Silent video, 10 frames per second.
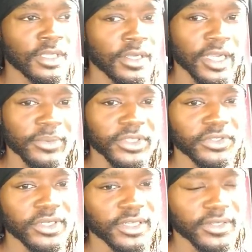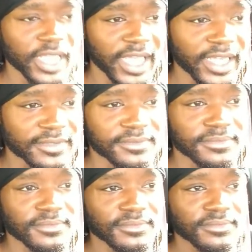Alright, we doing okay.
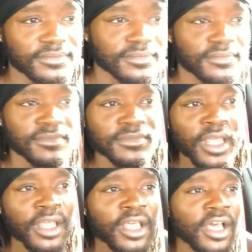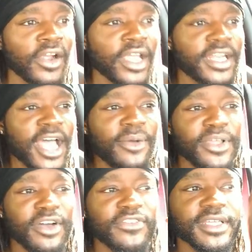Alright, now
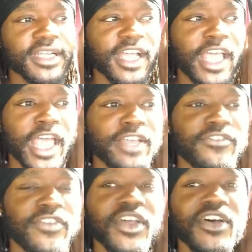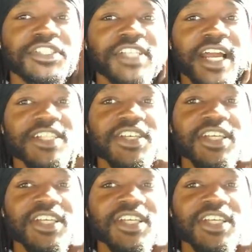we over here in Hateville. Shout out to